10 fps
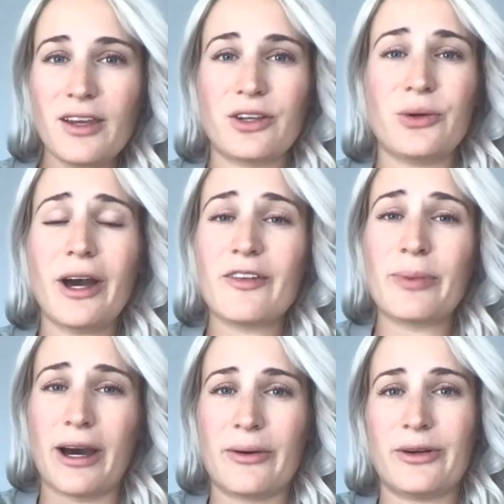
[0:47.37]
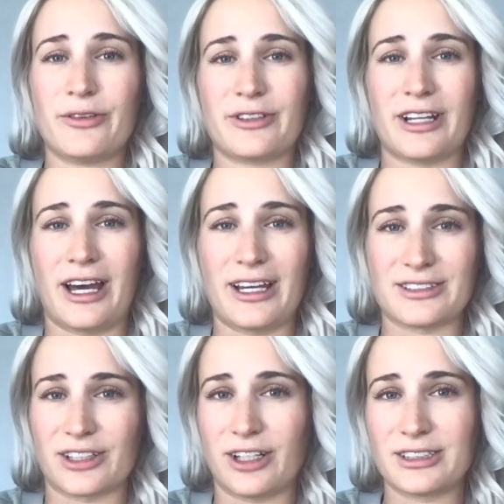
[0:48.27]
You have power over that
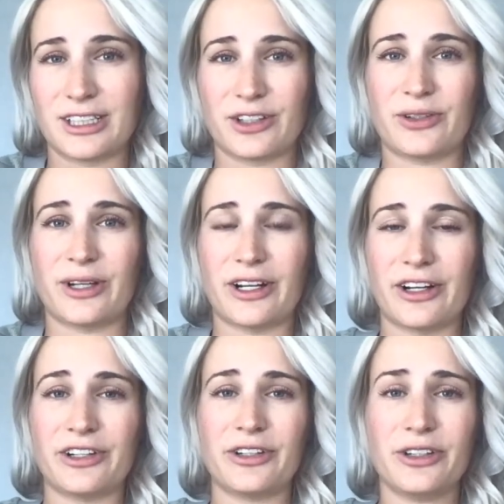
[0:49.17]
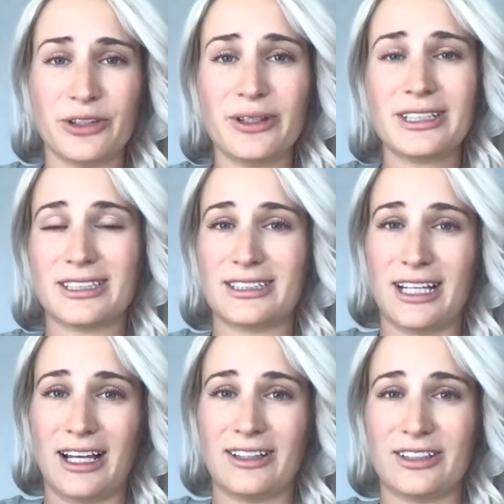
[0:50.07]
as a content creator. You get to
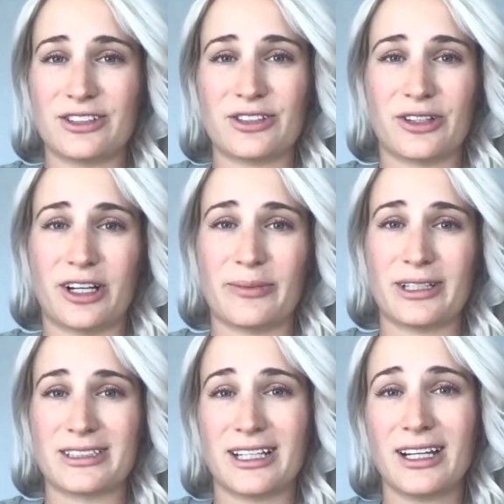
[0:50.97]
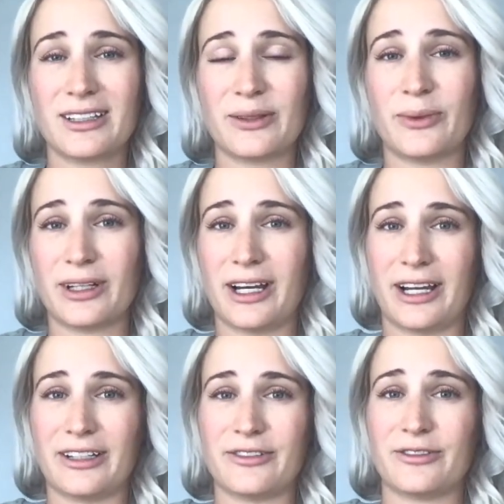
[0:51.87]
tell Instagram exactly what
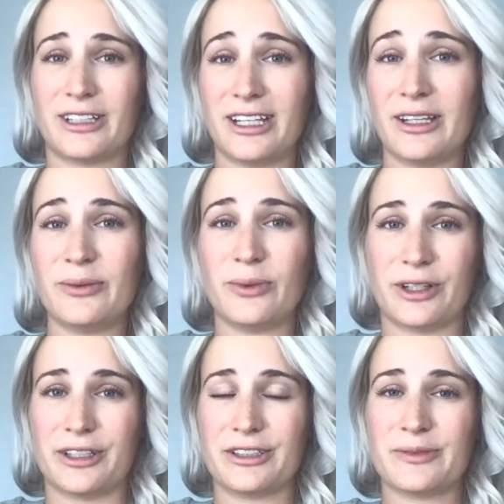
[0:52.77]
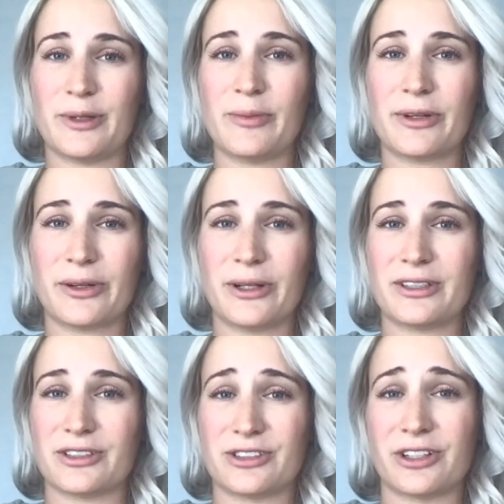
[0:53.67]
kind of keywords people are going
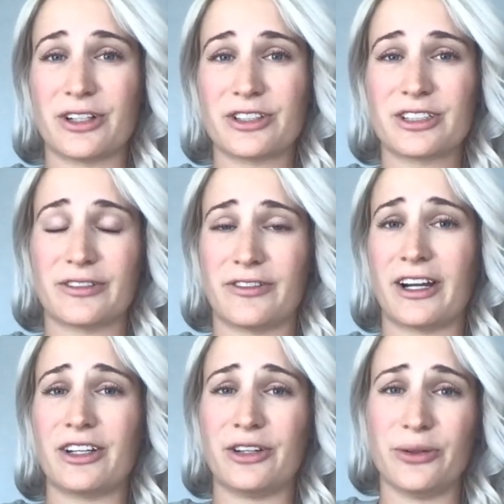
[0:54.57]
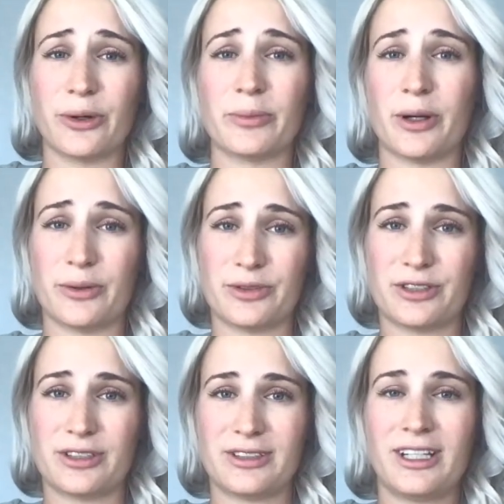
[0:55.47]
to search to find your
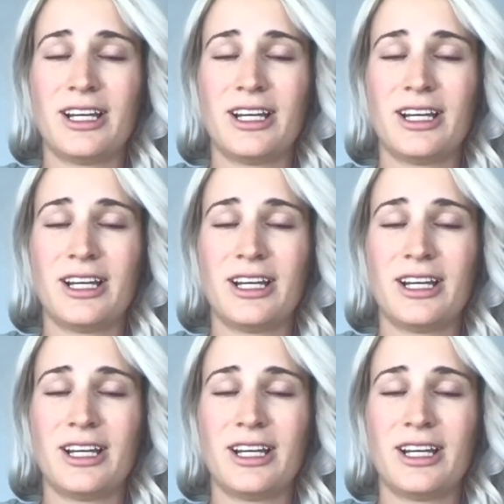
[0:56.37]
post.